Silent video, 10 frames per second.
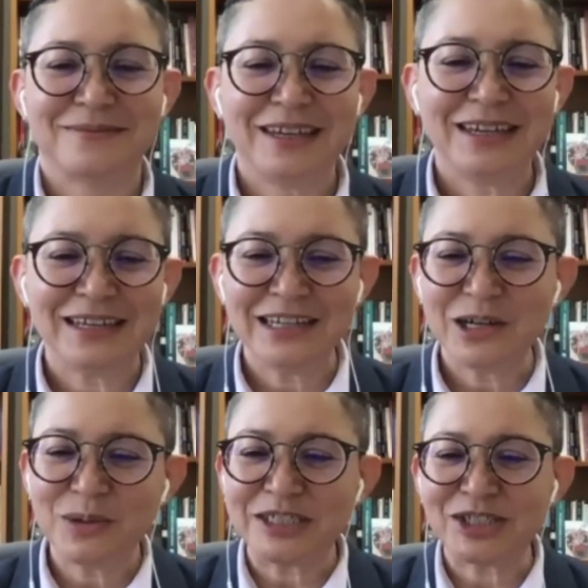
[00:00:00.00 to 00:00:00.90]
Any
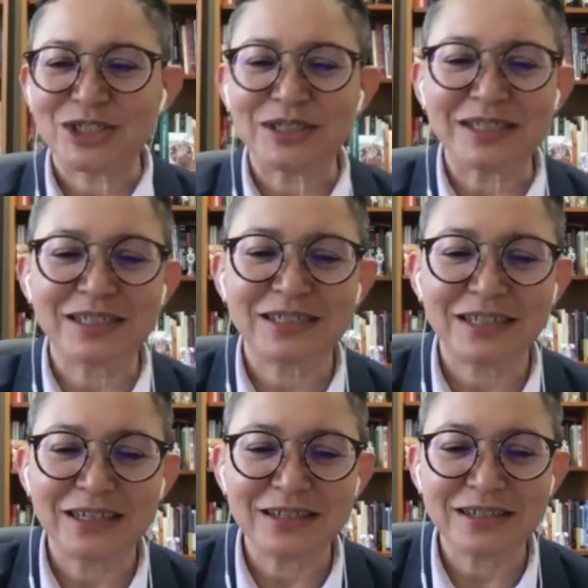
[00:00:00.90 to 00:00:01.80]
questions?
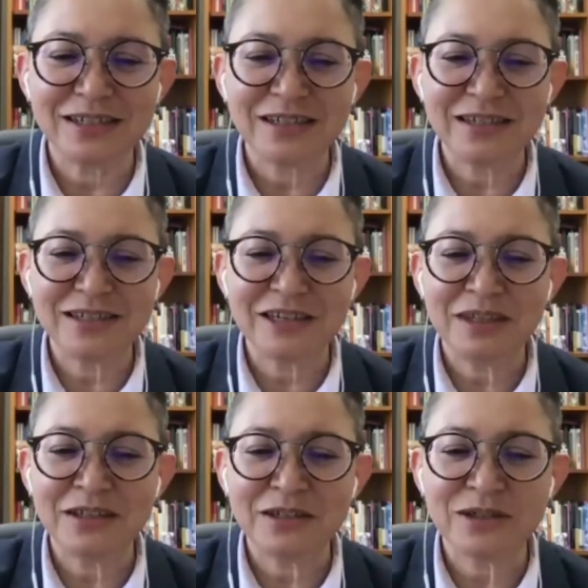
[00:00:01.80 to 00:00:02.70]
I see some
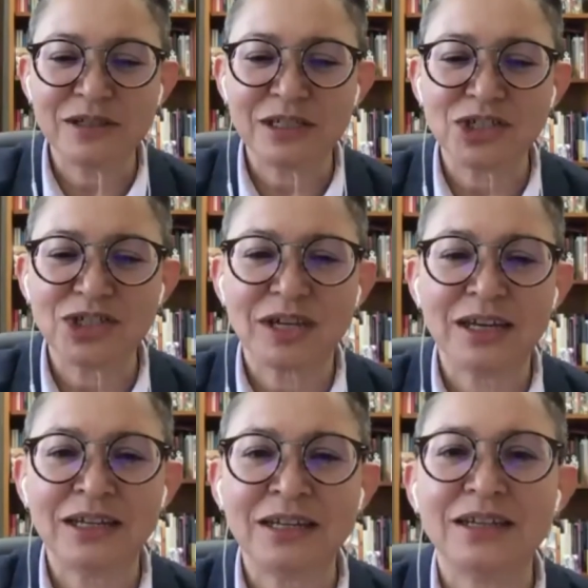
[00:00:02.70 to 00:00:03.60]
things on the
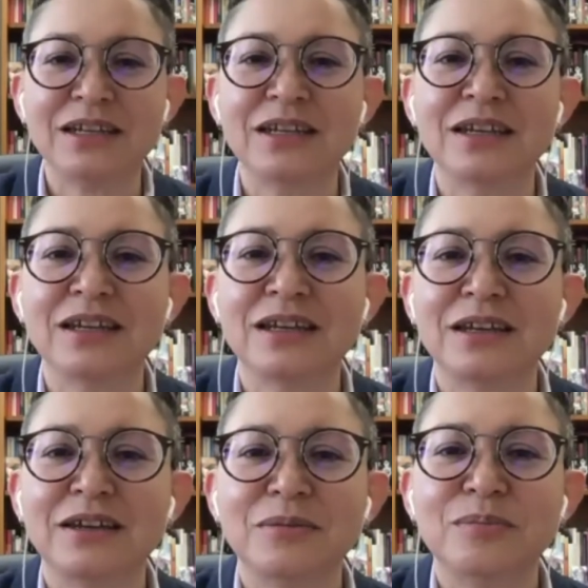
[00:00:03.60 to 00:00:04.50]
chat.
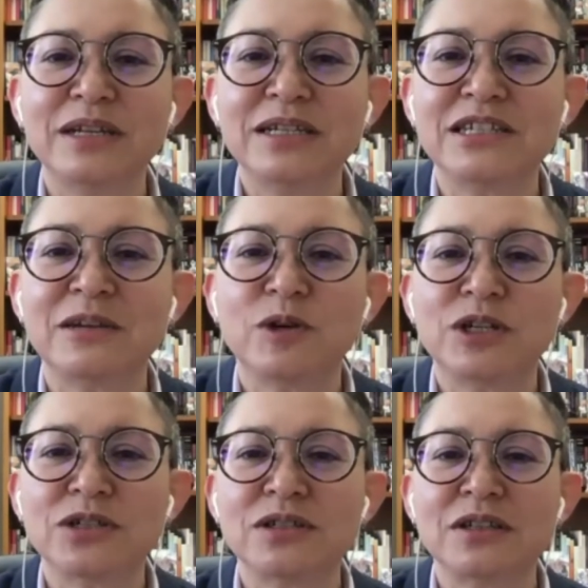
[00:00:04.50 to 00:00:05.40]
Please type
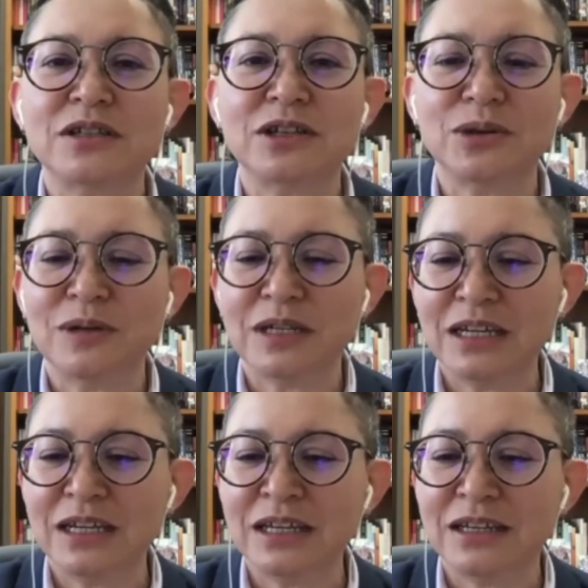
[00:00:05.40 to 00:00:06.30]
questions in the
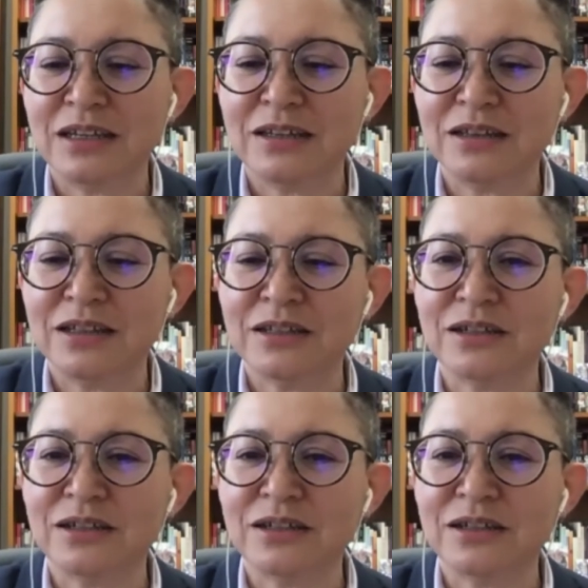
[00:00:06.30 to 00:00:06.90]
Q&A, and then